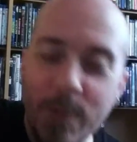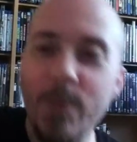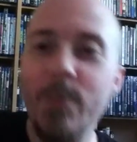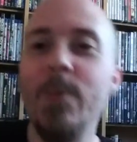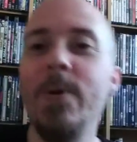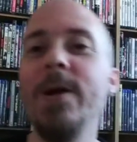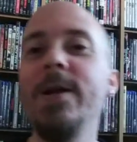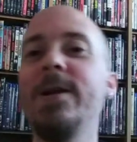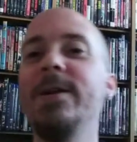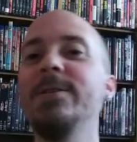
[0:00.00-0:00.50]

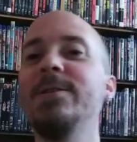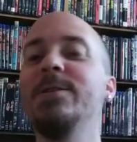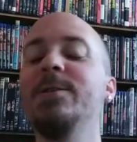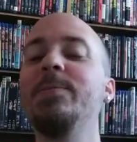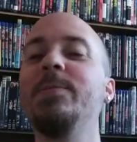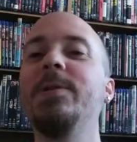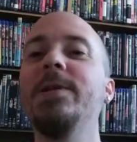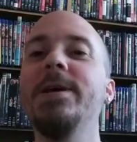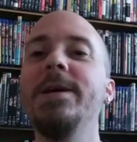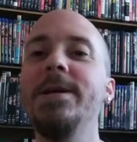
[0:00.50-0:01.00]
right onto the
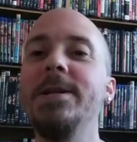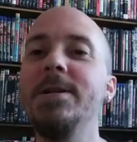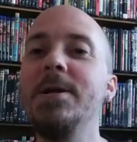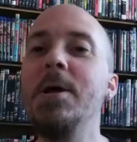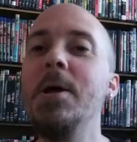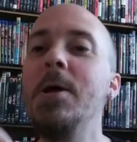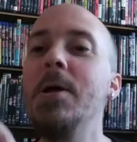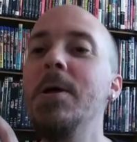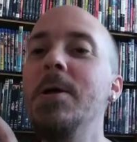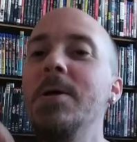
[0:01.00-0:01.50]
plane.
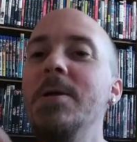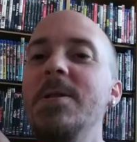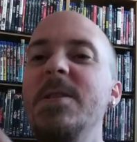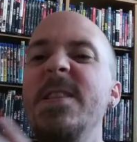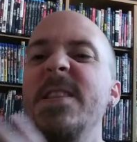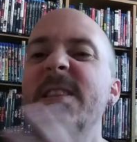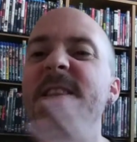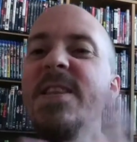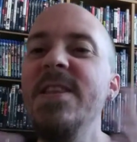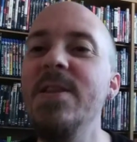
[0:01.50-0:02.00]

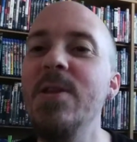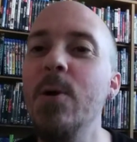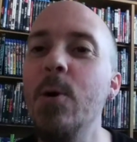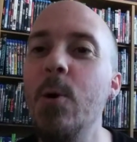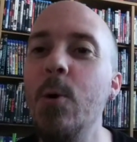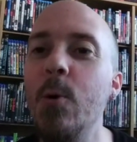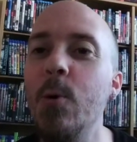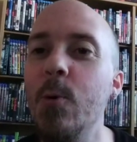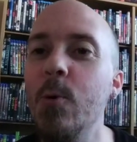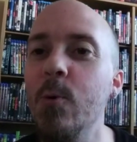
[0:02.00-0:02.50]

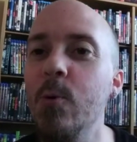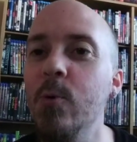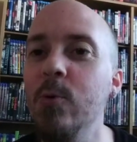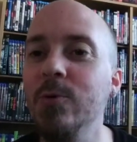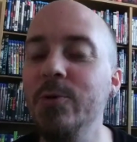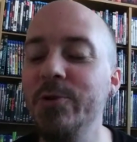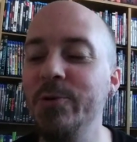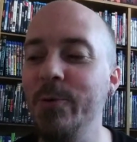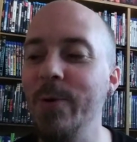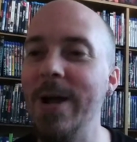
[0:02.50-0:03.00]
No
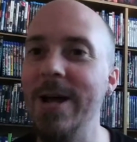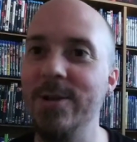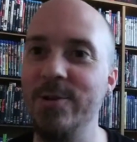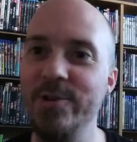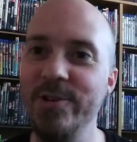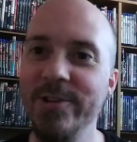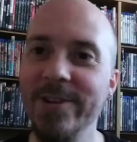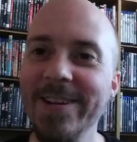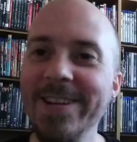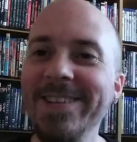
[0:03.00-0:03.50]
scratch.